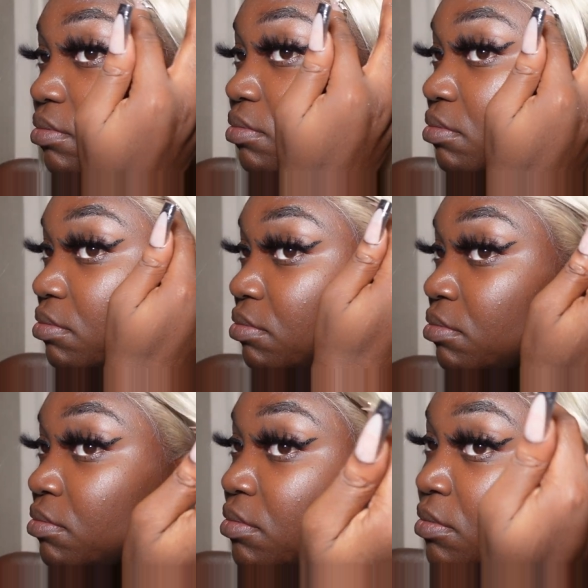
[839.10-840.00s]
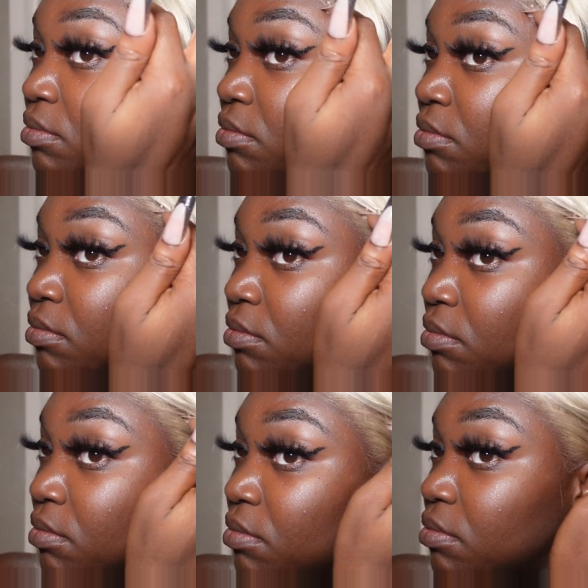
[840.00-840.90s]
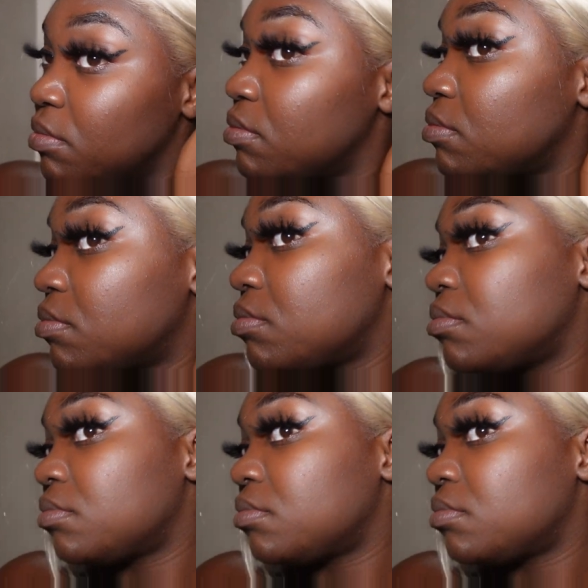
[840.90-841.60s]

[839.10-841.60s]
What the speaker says: (silence)